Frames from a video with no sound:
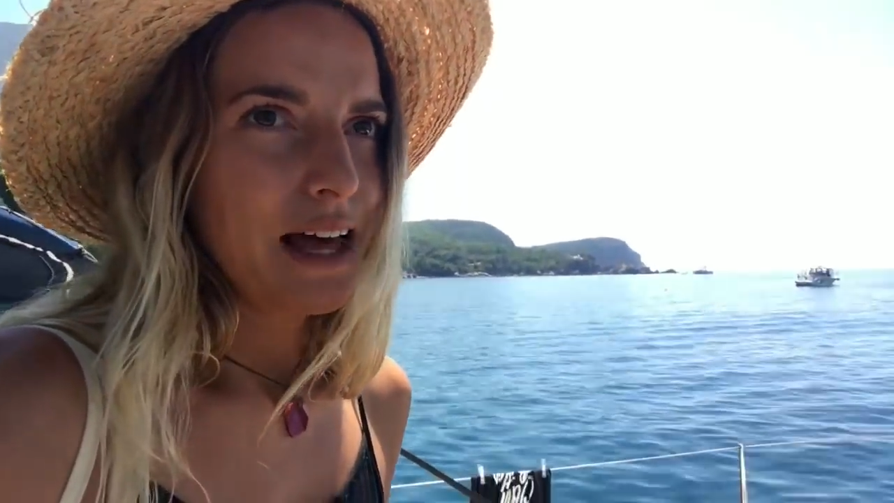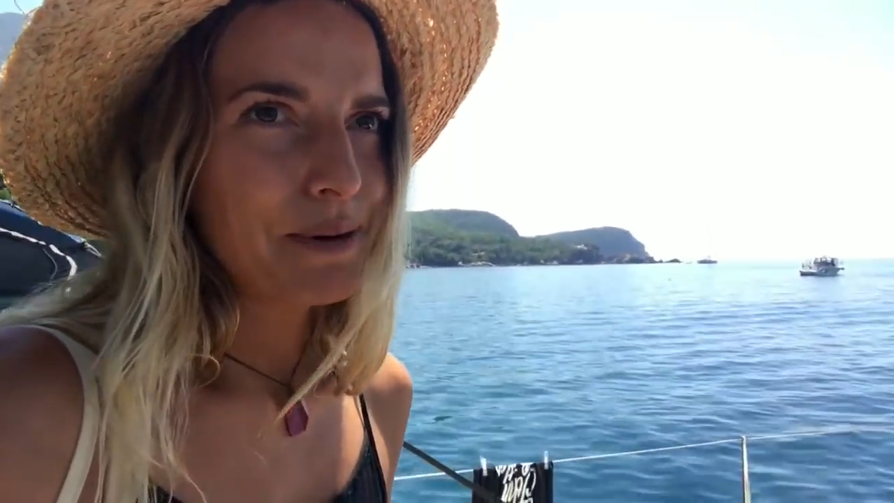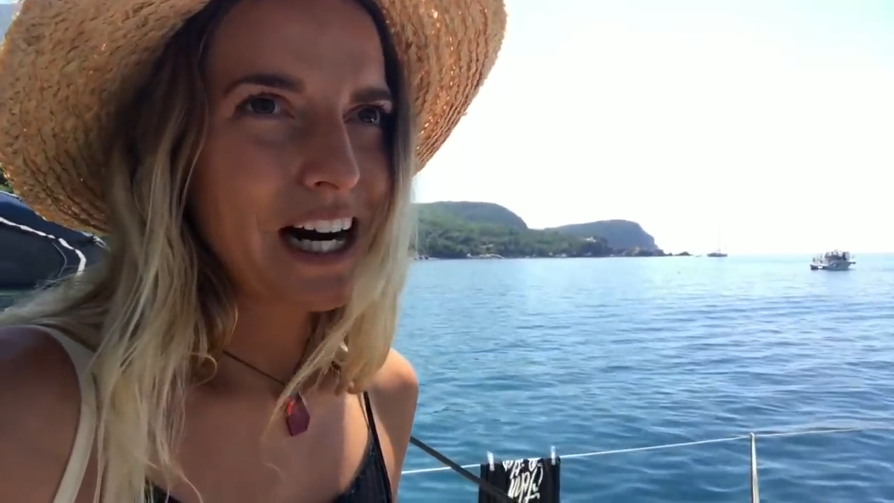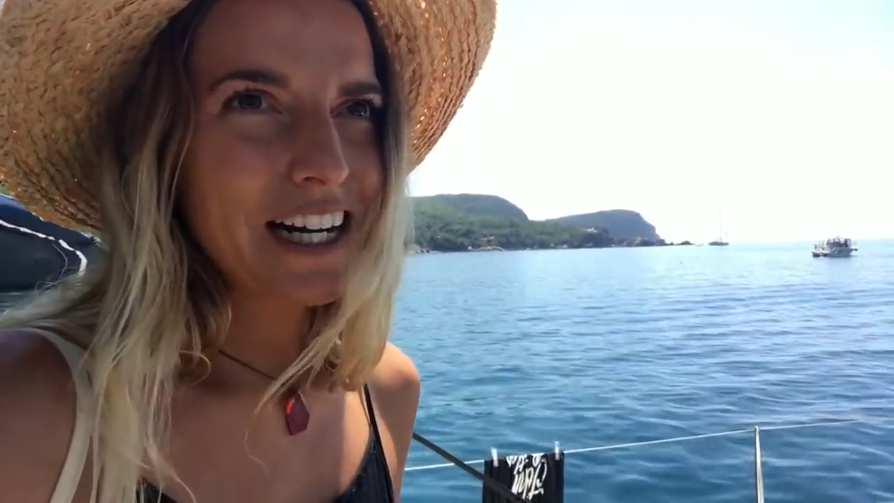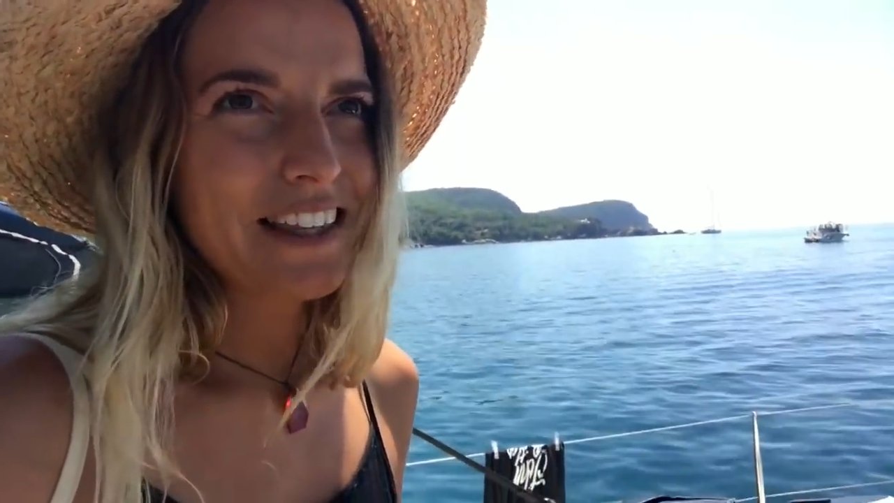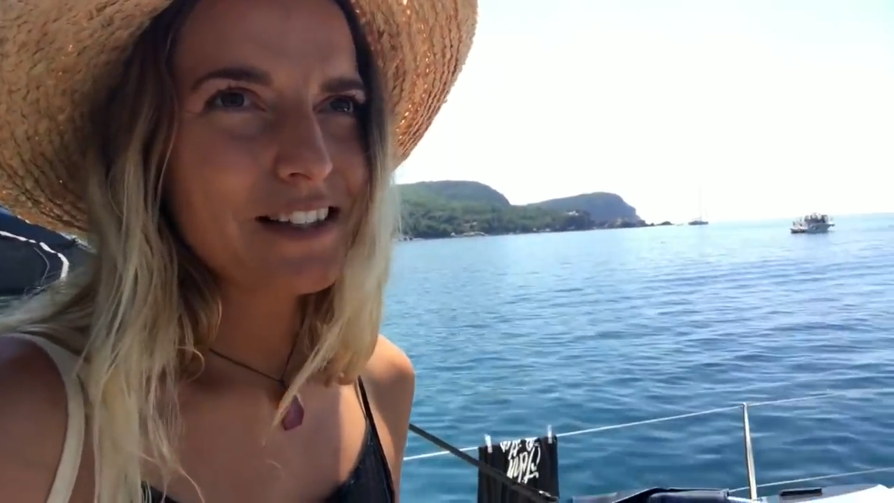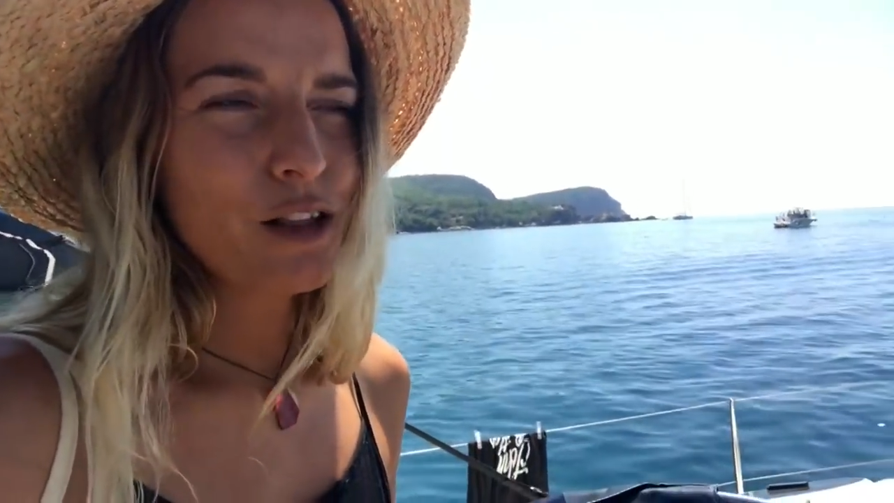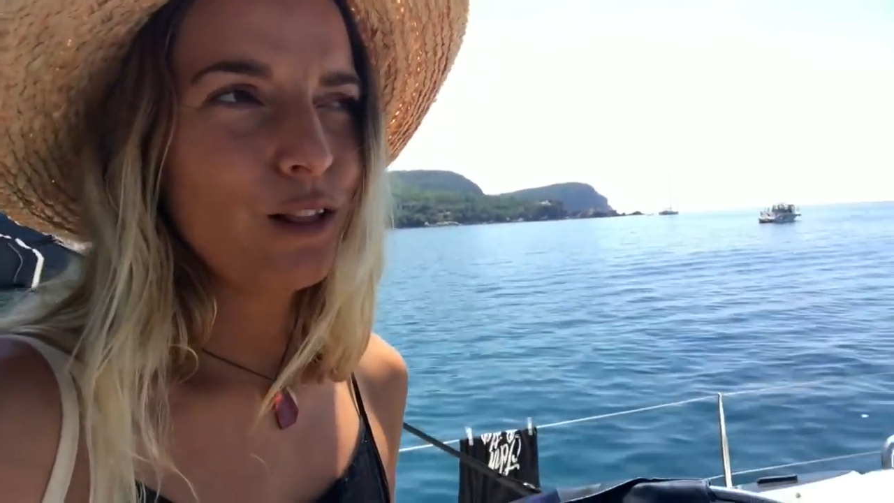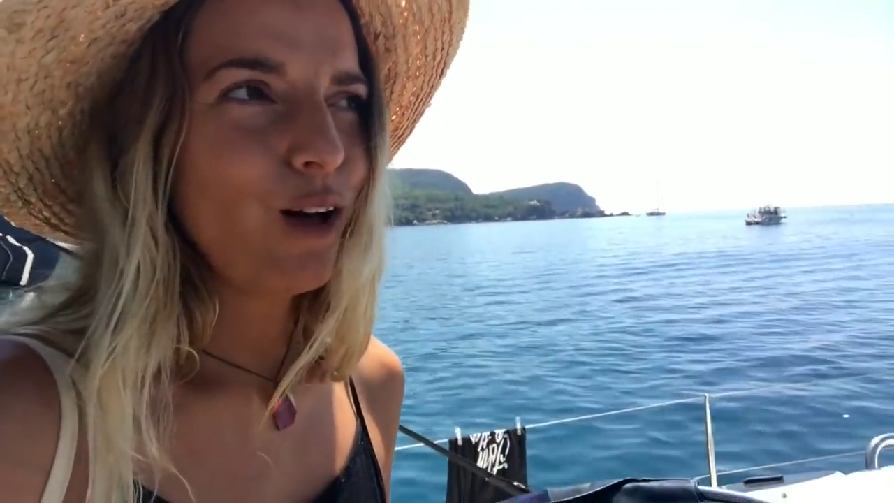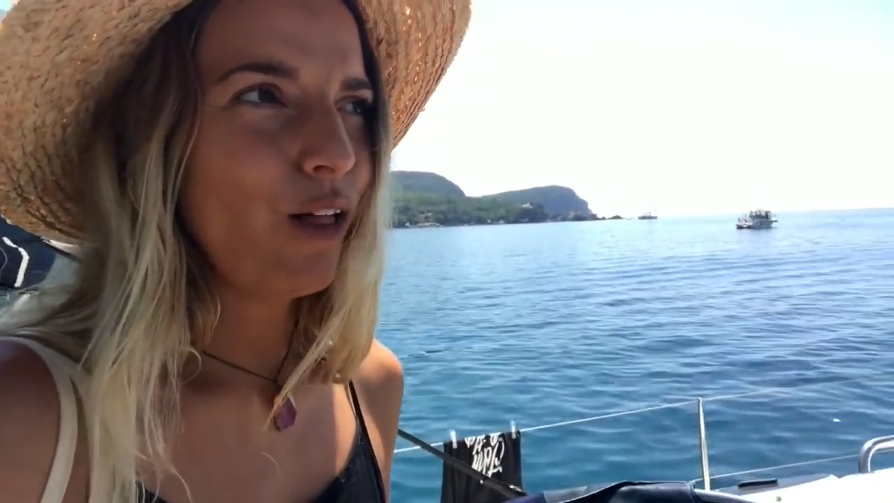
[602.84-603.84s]
apparently
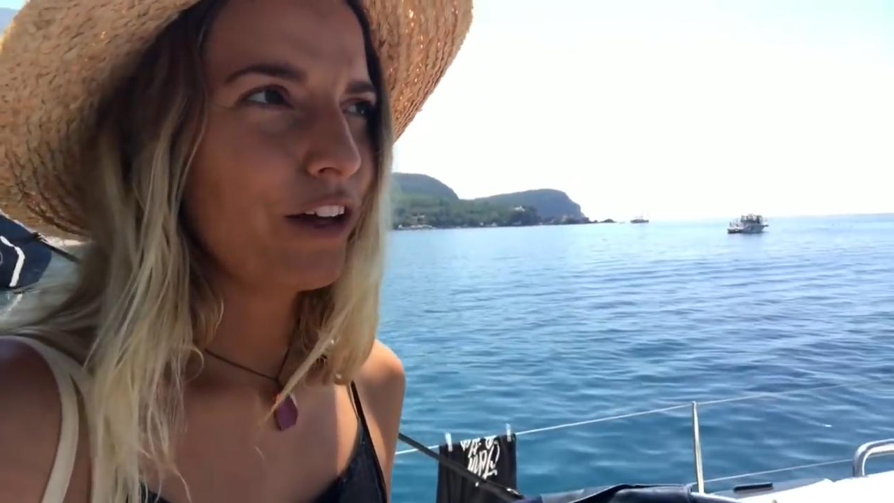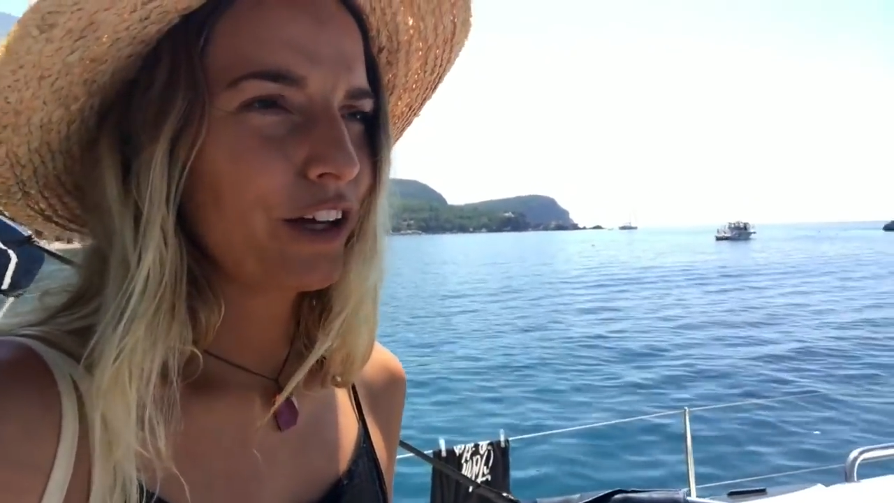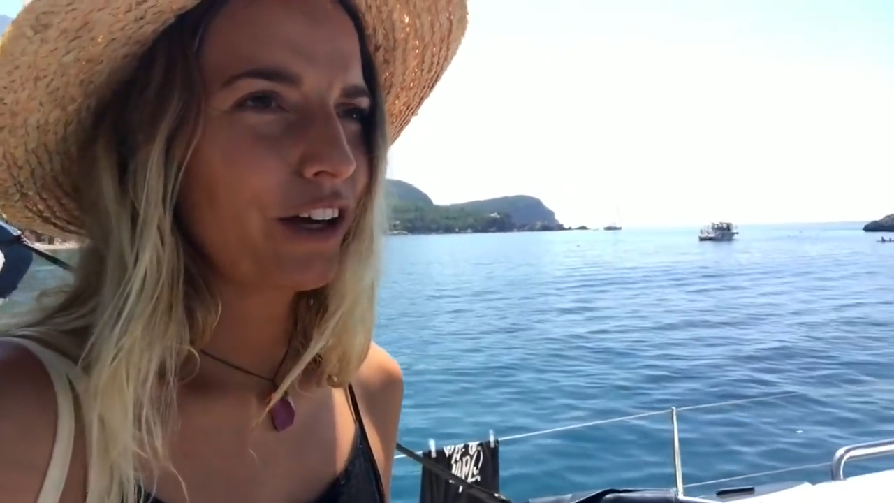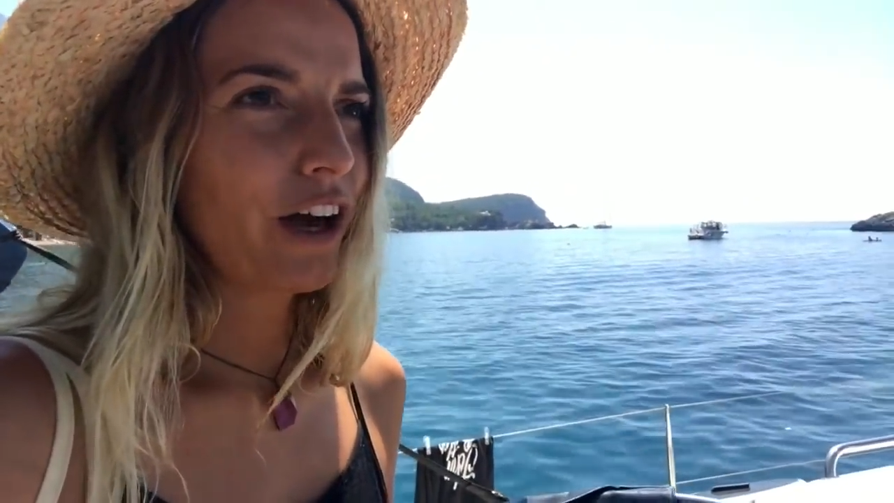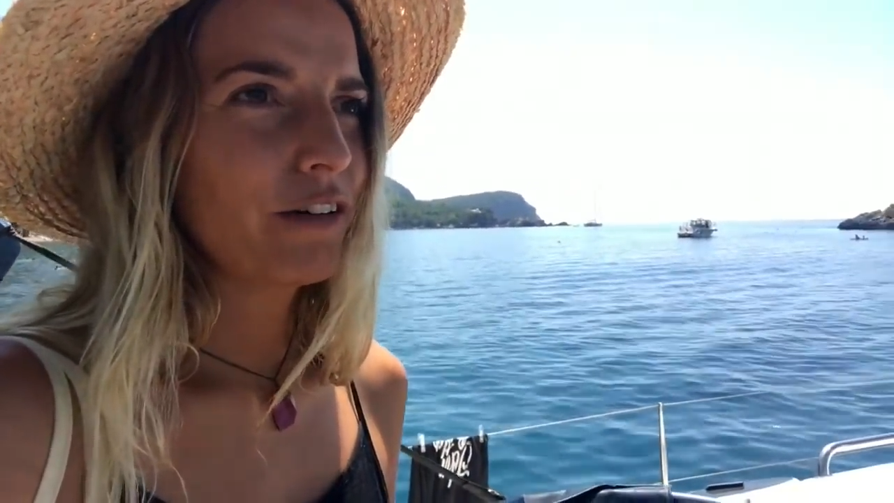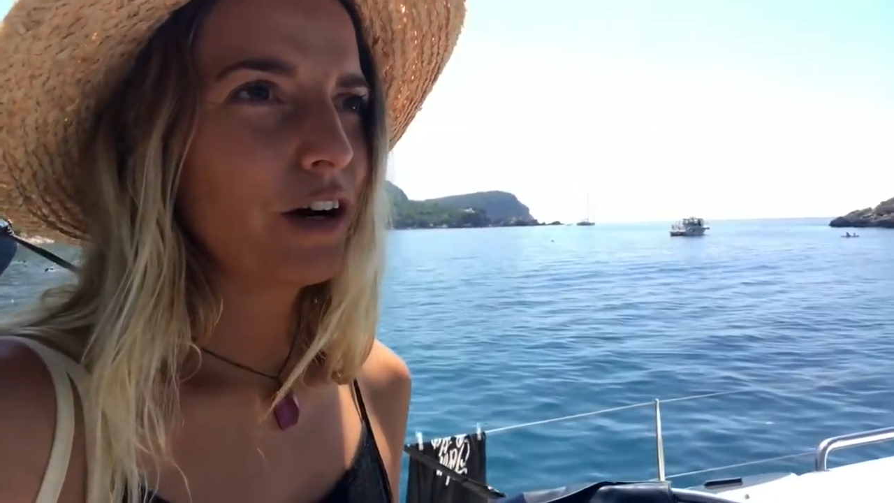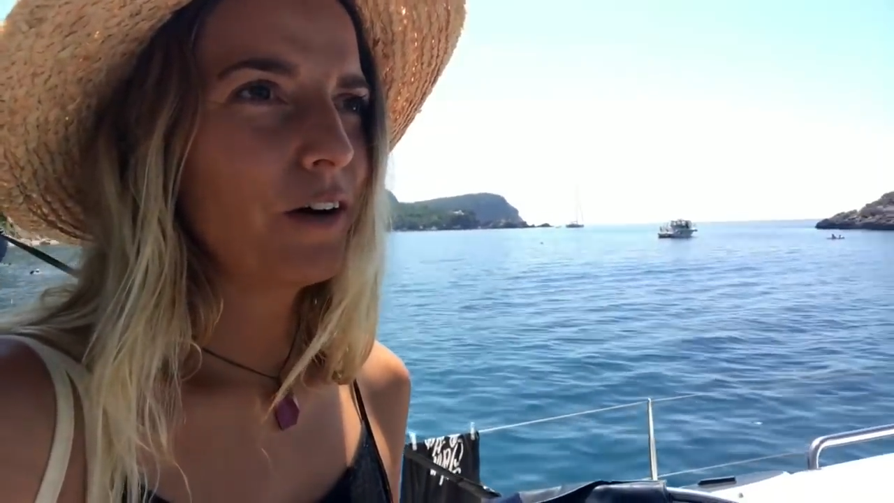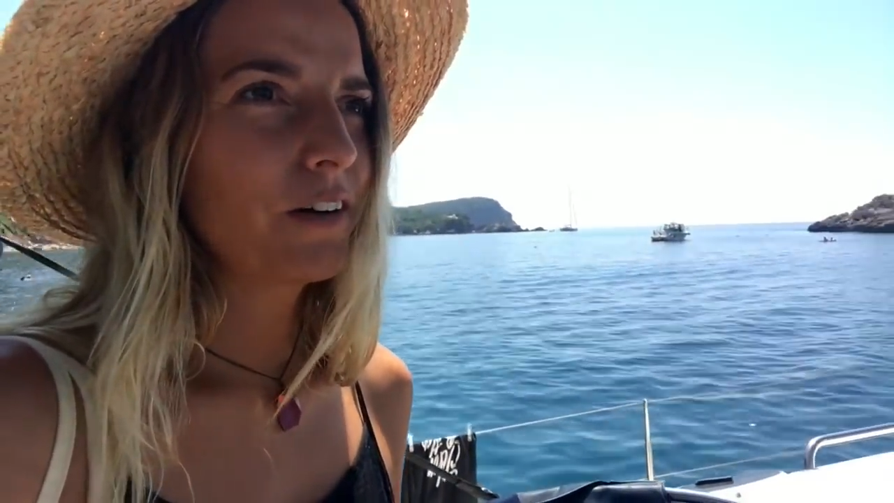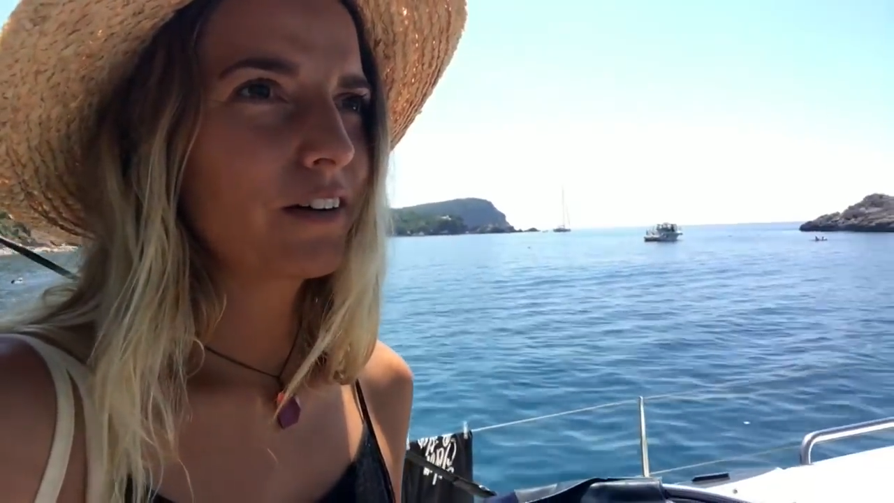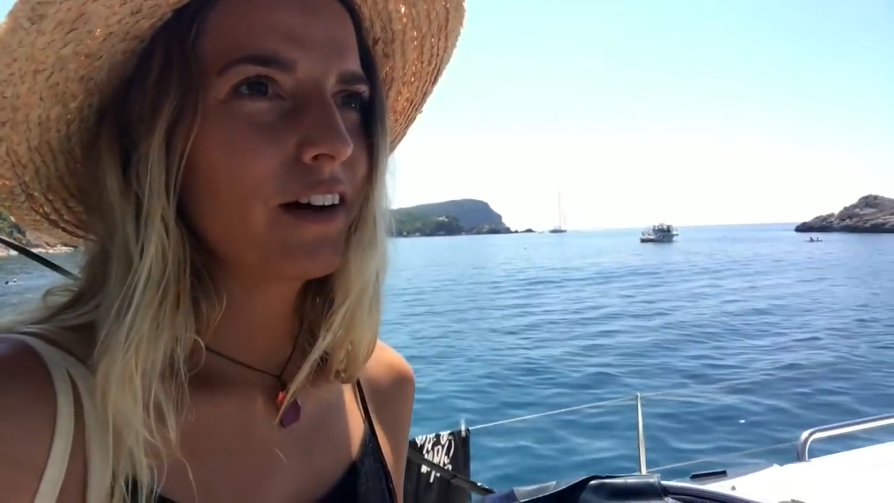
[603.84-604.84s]
there's a lot that can go
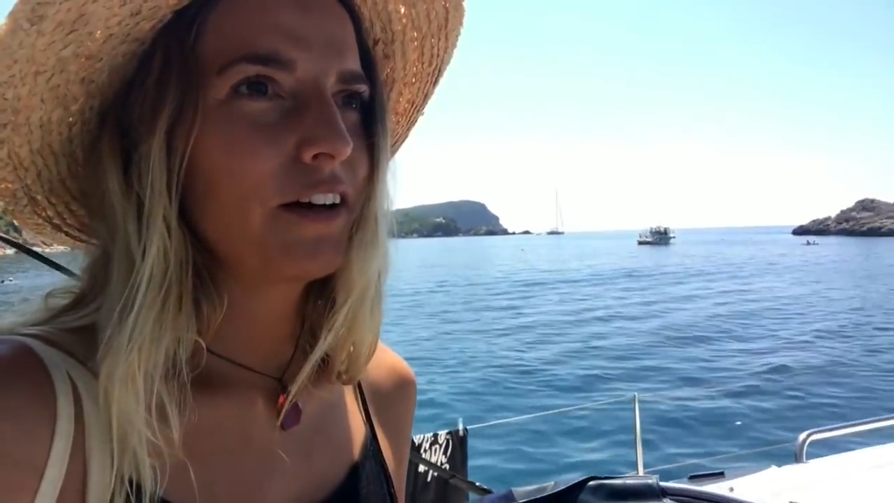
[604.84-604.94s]
wrong.